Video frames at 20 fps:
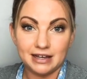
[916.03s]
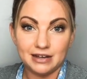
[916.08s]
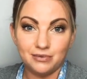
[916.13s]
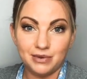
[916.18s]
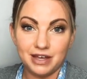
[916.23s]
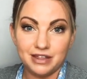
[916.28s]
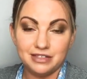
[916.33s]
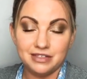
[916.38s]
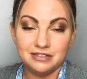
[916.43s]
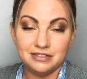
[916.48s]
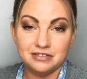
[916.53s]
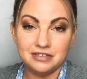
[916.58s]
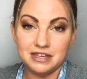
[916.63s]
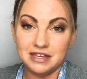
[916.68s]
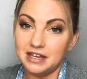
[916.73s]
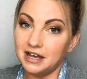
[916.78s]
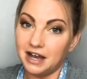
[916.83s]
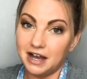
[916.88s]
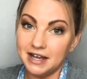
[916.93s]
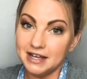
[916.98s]
with
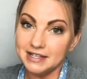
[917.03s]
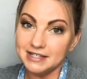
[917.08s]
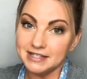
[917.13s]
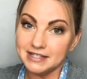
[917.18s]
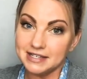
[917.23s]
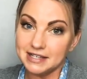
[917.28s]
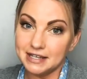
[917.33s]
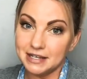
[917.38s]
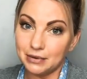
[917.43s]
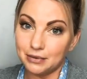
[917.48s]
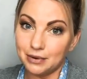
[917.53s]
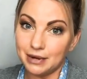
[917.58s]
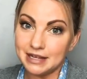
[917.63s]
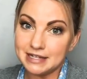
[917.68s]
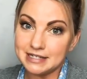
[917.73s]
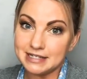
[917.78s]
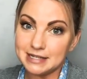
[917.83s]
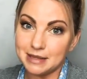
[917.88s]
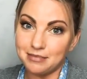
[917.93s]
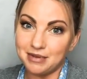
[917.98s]
the icing
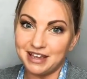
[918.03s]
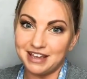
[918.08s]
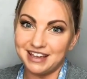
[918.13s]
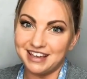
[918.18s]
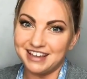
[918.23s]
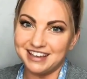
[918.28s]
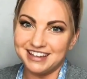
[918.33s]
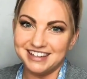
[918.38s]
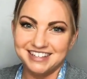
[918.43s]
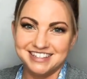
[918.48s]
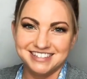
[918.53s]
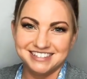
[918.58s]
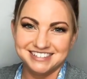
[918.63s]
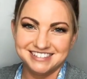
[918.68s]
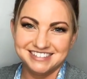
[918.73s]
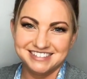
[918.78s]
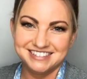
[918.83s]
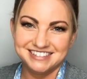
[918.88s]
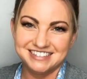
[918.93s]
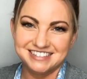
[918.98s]
recipe.
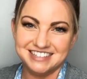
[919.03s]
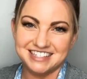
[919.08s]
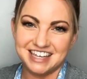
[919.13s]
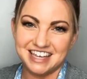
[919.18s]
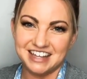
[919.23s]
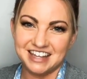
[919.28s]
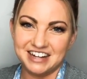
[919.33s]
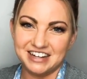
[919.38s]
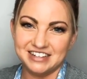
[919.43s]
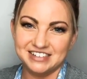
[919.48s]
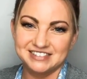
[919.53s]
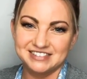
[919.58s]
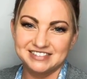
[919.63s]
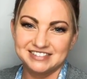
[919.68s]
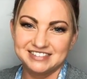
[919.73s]
See you later.